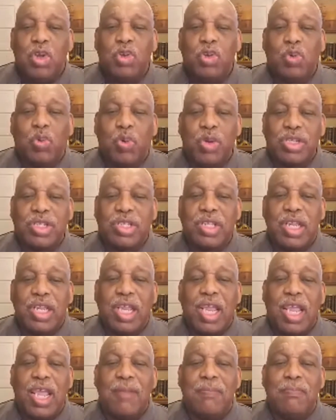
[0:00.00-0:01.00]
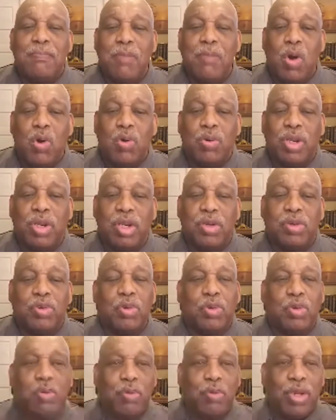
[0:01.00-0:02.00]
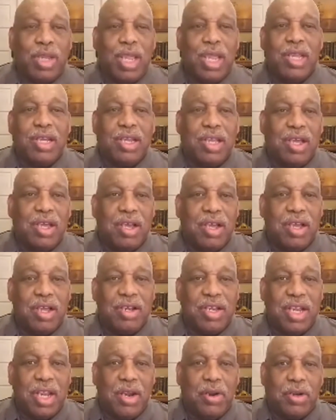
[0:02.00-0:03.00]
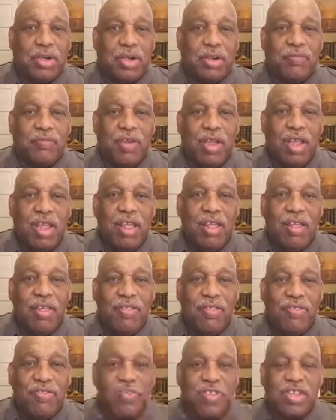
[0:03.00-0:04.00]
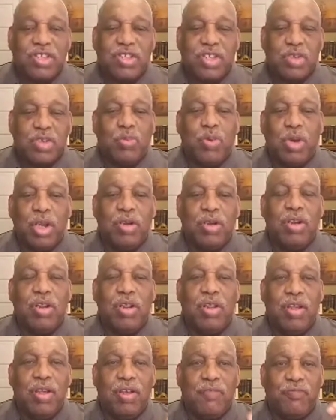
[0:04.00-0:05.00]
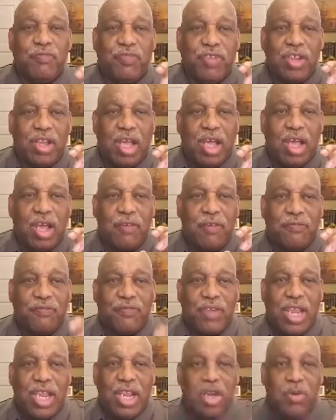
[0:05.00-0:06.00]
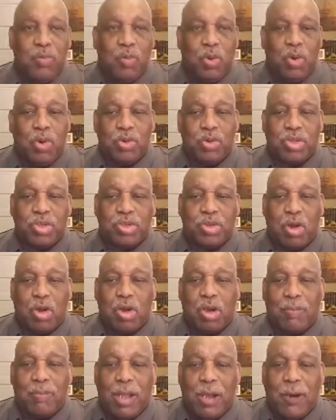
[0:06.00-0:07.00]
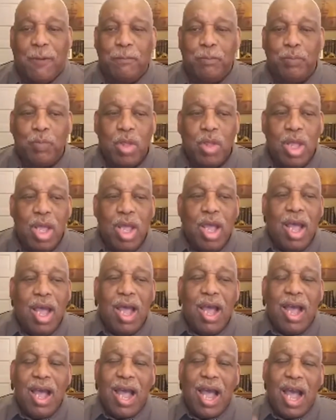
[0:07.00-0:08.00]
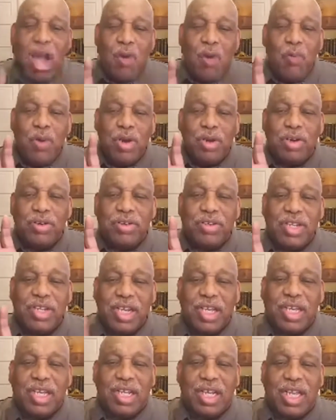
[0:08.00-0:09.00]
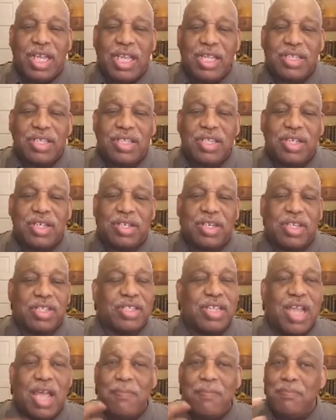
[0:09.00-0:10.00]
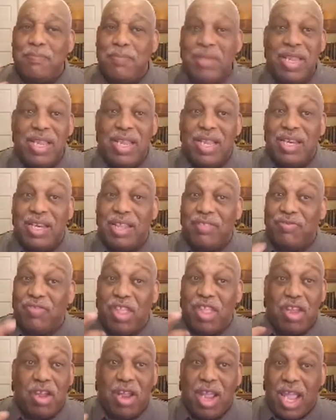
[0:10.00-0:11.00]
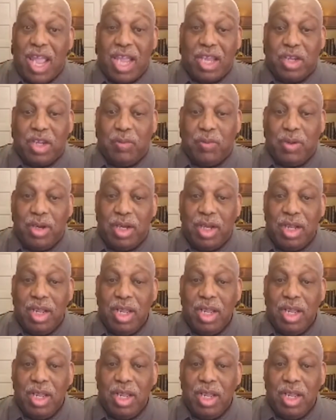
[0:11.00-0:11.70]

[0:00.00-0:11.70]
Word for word: twisting and molding to create a narrative. This is what uh, feigned words is all about. How one articulates does not mean that they are accurate.